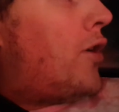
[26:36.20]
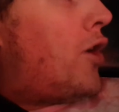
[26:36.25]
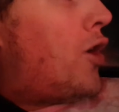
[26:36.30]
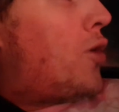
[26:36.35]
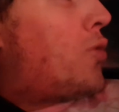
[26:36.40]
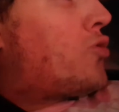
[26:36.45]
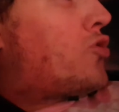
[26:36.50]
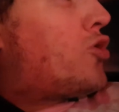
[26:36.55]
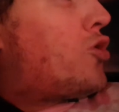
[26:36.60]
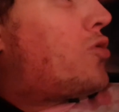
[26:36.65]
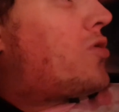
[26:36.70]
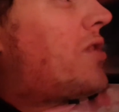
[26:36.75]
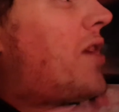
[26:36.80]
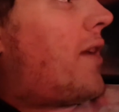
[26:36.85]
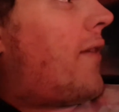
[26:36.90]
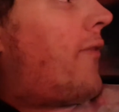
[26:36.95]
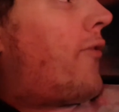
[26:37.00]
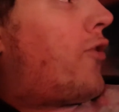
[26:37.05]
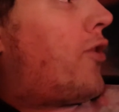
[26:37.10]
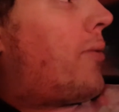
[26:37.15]
Who would you
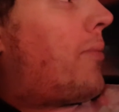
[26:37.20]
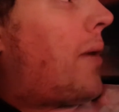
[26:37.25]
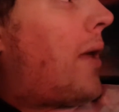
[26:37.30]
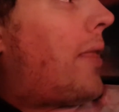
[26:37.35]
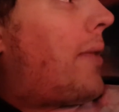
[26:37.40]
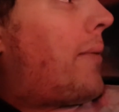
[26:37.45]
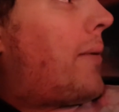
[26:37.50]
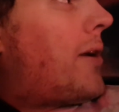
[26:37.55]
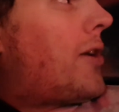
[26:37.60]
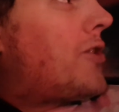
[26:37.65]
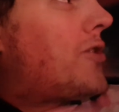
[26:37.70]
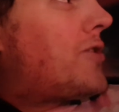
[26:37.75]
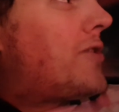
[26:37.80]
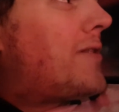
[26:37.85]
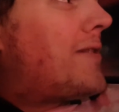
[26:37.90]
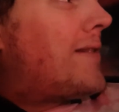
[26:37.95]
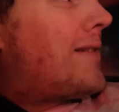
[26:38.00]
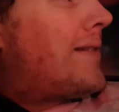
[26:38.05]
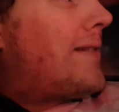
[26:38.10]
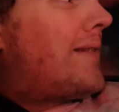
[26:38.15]
say female of the
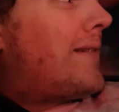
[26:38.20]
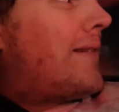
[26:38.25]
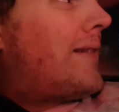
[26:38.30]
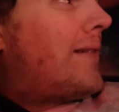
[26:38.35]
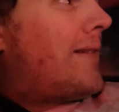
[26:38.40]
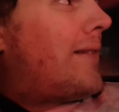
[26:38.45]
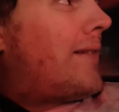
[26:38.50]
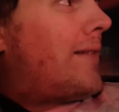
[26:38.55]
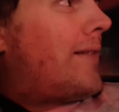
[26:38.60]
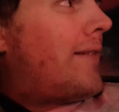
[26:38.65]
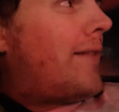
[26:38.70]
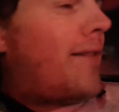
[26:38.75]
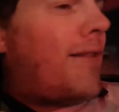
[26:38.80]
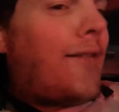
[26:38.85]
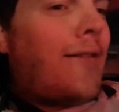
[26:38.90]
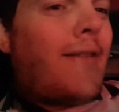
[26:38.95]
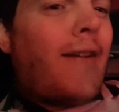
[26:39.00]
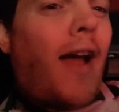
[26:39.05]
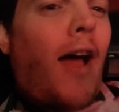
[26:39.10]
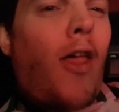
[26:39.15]
match? All of them.
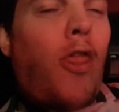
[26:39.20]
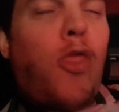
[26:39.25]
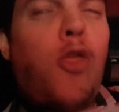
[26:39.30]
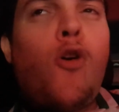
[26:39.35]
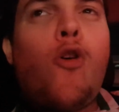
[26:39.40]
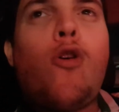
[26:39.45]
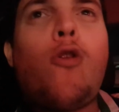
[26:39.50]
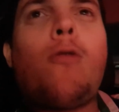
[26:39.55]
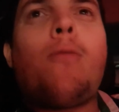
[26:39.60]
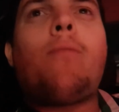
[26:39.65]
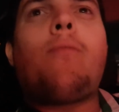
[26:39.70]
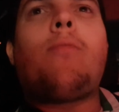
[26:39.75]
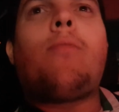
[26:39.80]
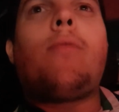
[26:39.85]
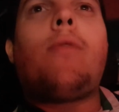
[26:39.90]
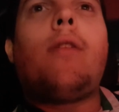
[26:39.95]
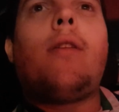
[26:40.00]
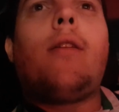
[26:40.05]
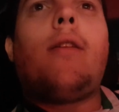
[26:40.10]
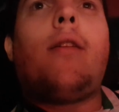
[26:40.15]
I thought,
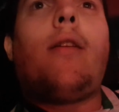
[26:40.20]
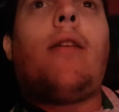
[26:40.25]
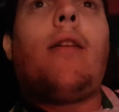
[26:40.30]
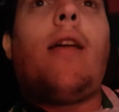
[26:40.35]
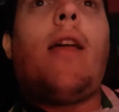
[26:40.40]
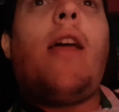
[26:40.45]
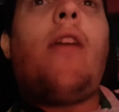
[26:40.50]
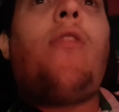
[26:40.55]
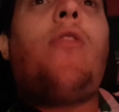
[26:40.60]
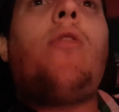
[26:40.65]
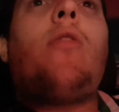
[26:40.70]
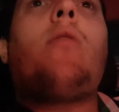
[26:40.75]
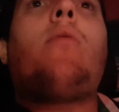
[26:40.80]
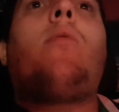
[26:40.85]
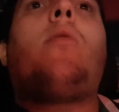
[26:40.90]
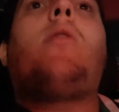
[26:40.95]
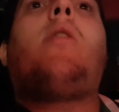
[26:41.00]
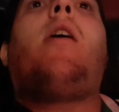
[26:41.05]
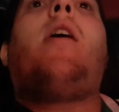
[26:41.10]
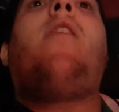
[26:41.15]
if
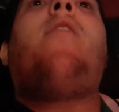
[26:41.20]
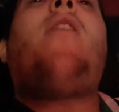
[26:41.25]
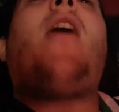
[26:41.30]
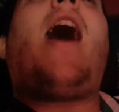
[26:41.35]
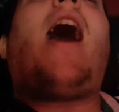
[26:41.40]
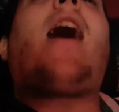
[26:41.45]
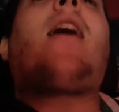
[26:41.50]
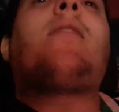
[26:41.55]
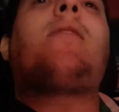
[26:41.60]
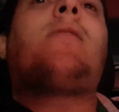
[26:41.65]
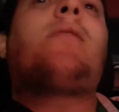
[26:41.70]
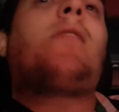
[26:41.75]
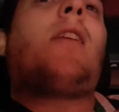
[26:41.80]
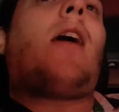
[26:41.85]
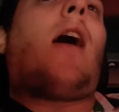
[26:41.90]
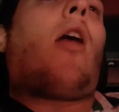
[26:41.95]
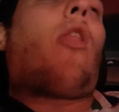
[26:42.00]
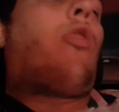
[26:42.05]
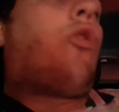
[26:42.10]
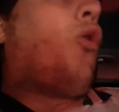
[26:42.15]
it, if I had to
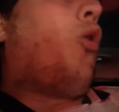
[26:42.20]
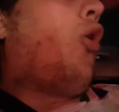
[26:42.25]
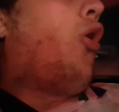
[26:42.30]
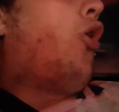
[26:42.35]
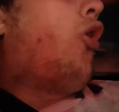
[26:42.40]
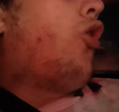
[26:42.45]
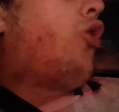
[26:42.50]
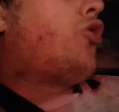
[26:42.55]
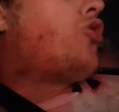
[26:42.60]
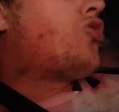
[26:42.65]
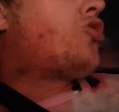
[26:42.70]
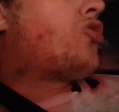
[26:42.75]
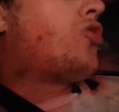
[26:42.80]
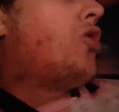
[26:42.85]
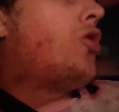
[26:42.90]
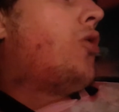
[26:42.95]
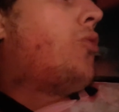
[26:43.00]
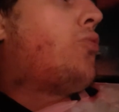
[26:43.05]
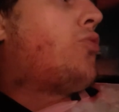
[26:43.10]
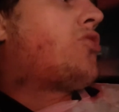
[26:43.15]
say, I thought Hawkes
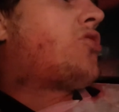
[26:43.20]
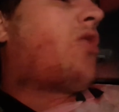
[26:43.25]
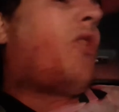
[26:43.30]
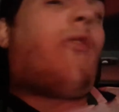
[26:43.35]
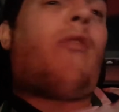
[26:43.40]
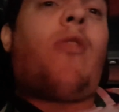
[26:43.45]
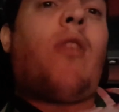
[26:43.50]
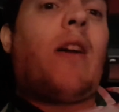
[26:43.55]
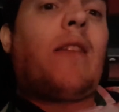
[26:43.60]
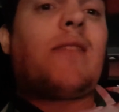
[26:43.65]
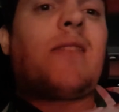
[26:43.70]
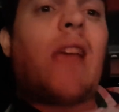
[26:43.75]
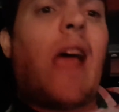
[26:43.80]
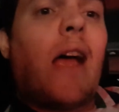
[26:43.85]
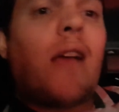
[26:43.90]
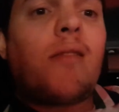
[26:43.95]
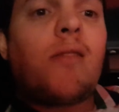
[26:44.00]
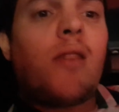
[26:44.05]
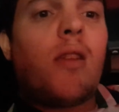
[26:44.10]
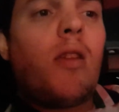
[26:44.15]
was
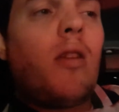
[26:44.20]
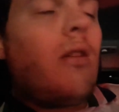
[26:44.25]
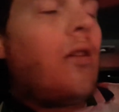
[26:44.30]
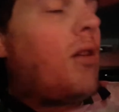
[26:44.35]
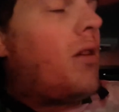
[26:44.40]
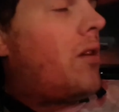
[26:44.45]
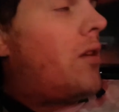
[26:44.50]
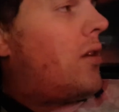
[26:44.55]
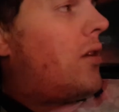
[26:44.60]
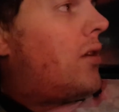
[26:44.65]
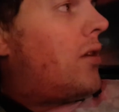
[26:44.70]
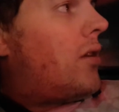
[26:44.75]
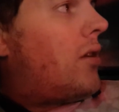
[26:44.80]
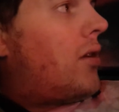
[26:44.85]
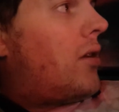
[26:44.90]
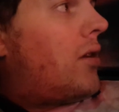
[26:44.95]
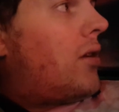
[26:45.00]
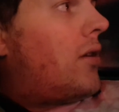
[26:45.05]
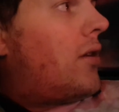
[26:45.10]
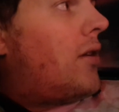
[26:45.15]
fantastic.
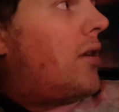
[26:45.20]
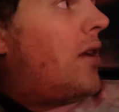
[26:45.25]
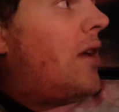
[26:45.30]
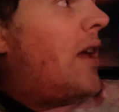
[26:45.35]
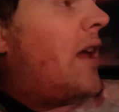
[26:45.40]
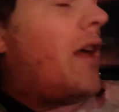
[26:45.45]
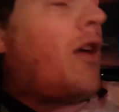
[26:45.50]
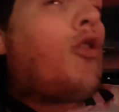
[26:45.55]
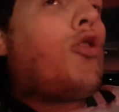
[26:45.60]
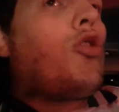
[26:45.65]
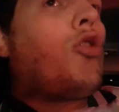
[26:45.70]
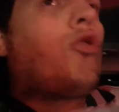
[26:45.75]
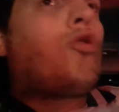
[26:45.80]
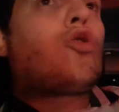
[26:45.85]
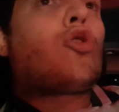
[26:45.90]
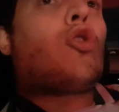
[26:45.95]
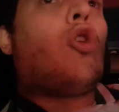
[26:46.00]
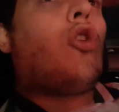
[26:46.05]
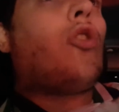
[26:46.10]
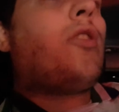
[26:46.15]
He could have
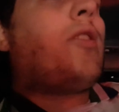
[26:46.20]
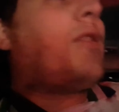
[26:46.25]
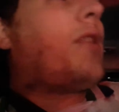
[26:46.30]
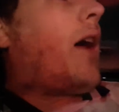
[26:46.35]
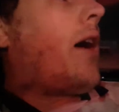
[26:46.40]
scored in